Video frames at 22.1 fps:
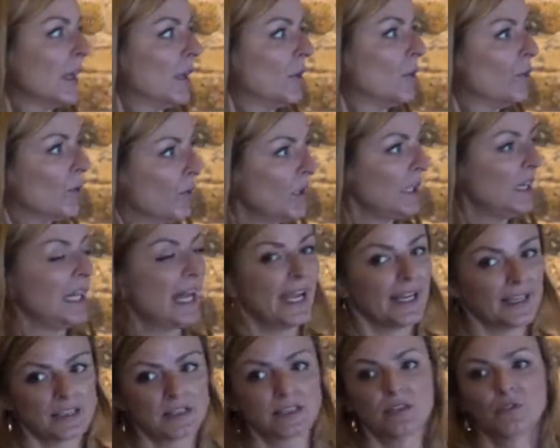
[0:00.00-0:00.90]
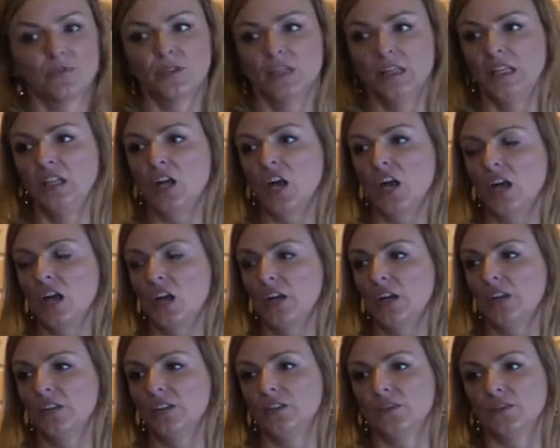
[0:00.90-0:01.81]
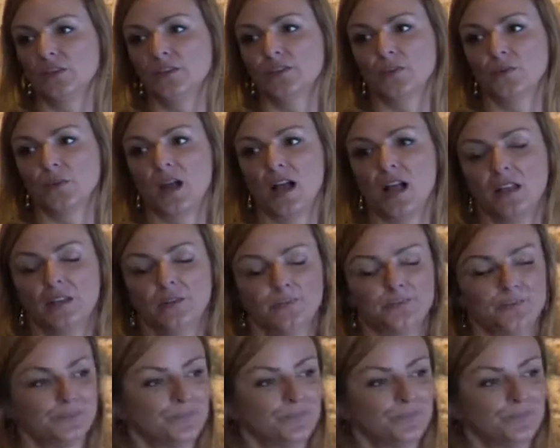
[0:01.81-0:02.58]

Google likes really long articles as well.